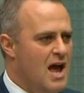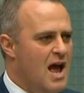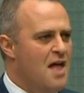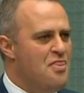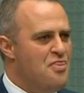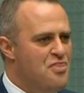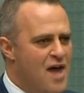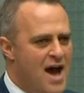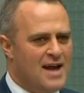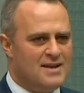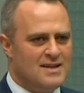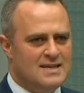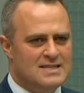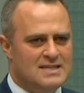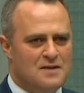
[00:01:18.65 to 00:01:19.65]
And that
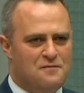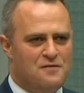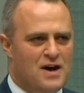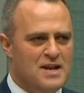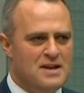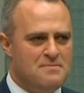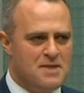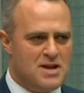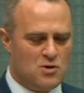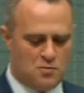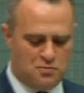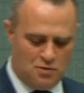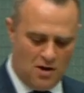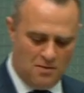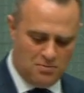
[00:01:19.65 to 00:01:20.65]
is the fundamental
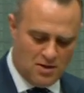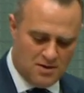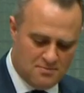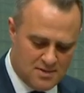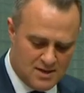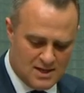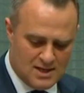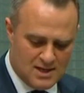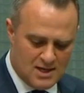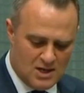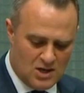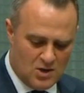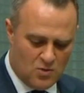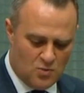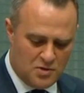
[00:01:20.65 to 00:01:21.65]
problem
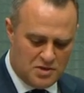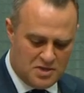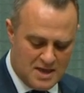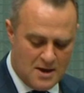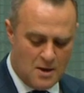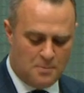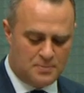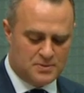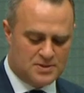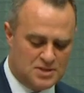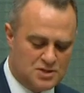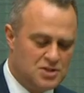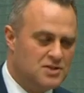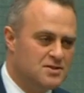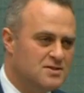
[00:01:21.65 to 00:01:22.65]
with the
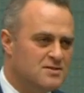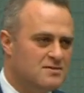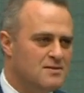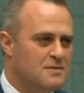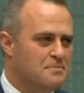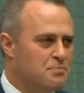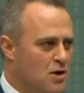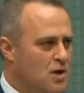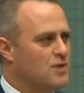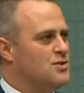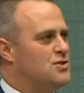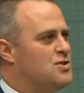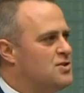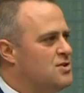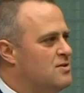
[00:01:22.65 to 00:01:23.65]
opposition's
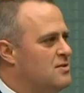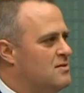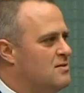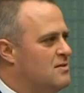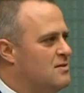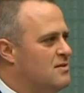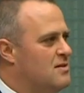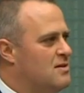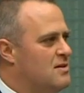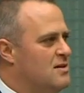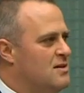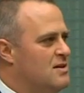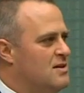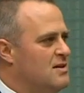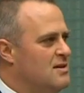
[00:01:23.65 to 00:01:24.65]
approach,
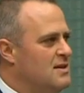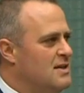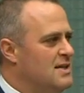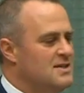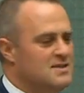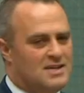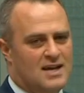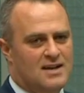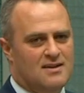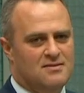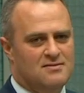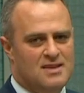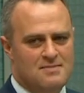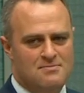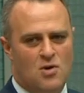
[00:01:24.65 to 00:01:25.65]
is that
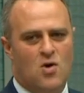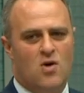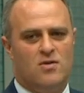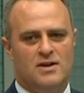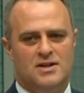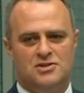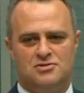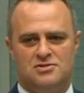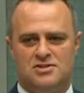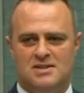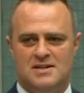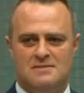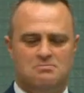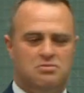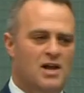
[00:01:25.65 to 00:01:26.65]
they're more
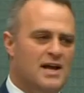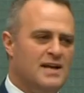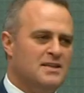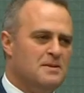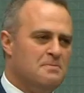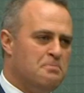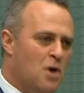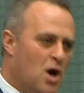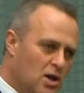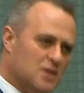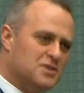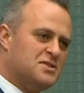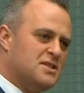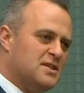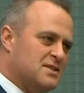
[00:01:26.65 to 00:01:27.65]
interested in playing the
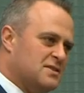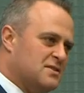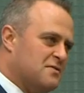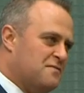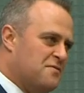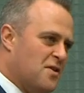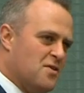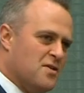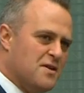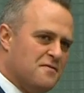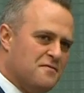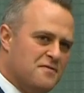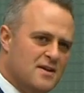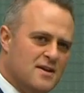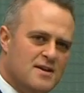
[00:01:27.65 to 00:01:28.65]
politics of foreign
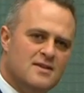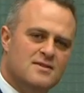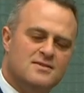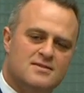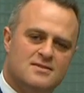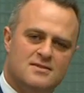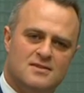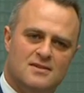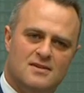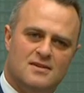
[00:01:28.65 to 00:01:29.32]
affairs